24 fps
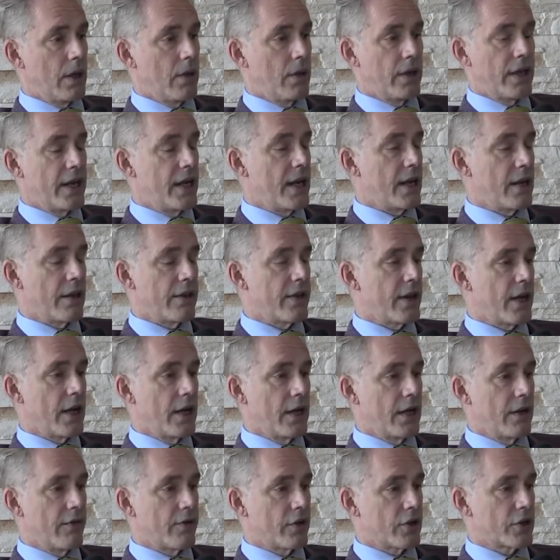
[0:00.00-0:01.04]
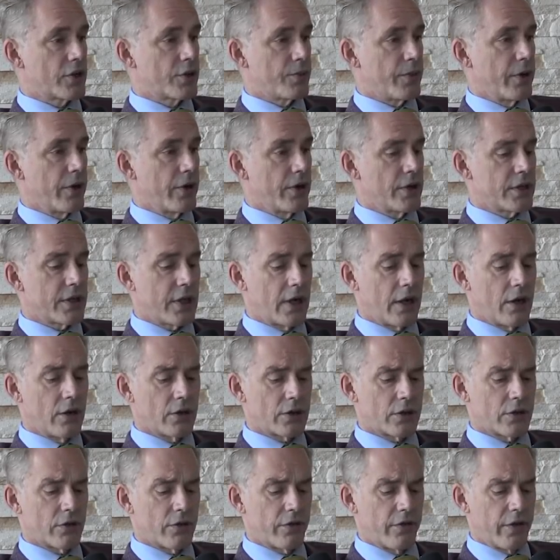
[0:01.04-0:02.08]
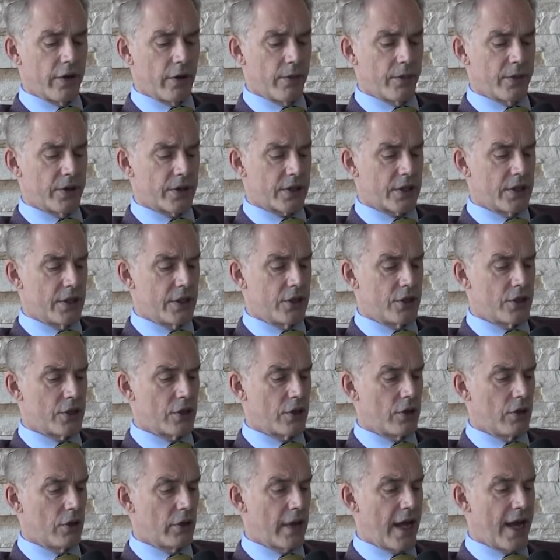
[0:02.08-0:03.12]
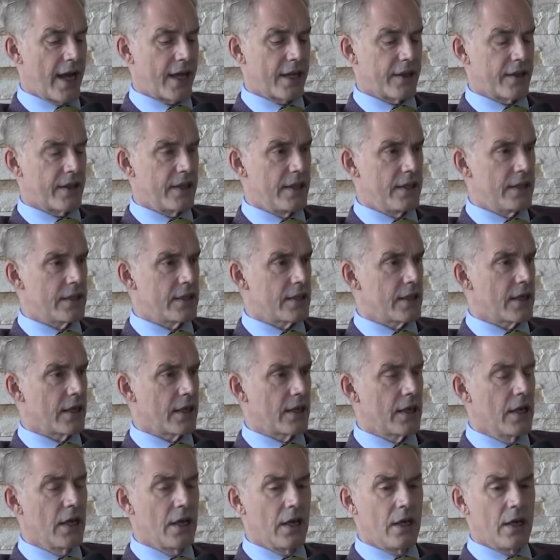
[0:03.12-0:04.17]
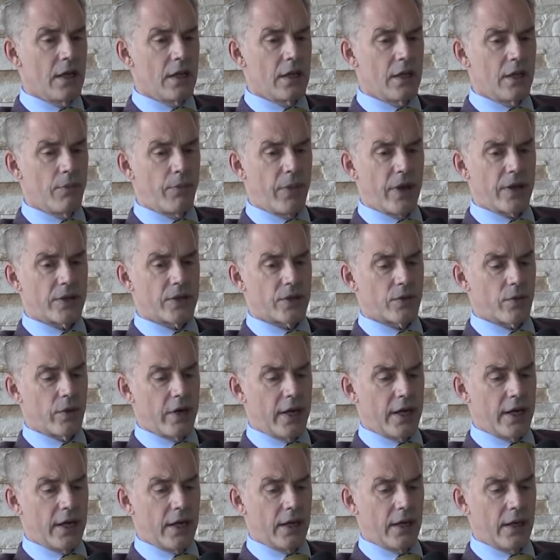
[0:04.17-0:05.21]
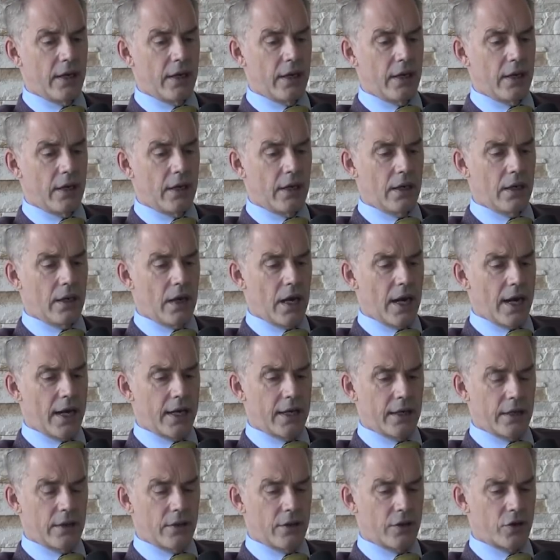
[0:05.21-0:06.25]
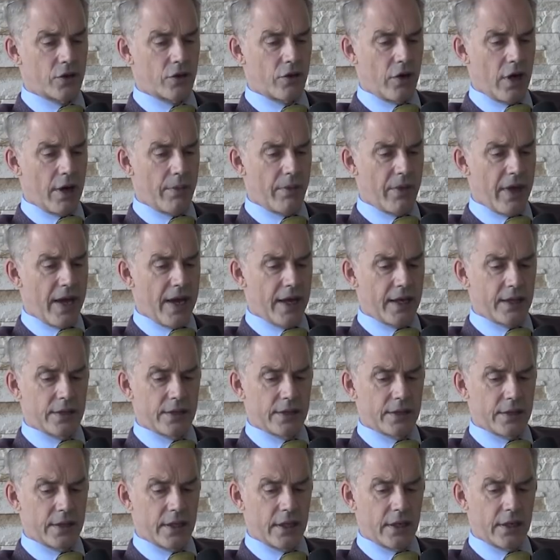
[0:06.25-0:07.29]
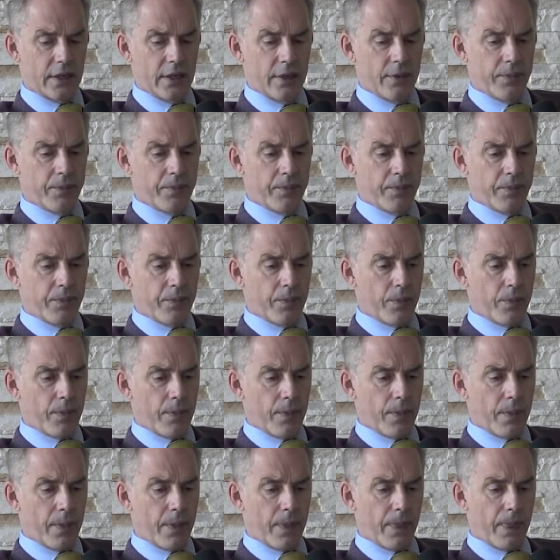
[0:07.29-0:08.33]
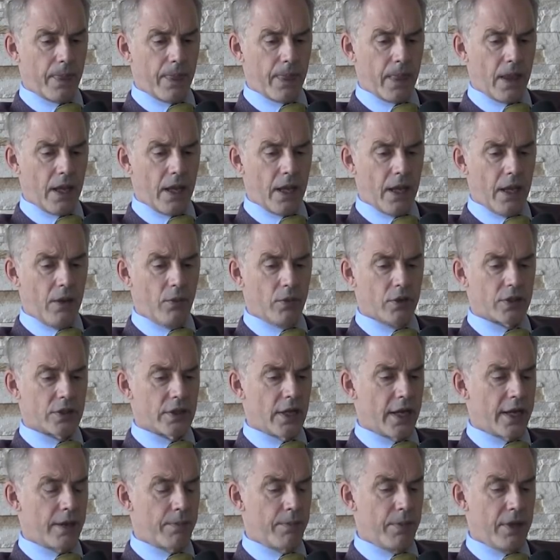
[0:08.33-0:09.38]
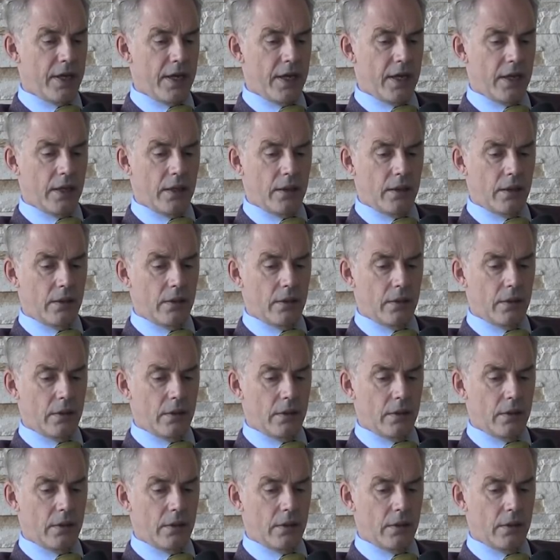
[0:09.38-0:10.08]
anything I'd ever experienced. And I also developed this condition called akathisia. And the best way I can describe that is that it was like being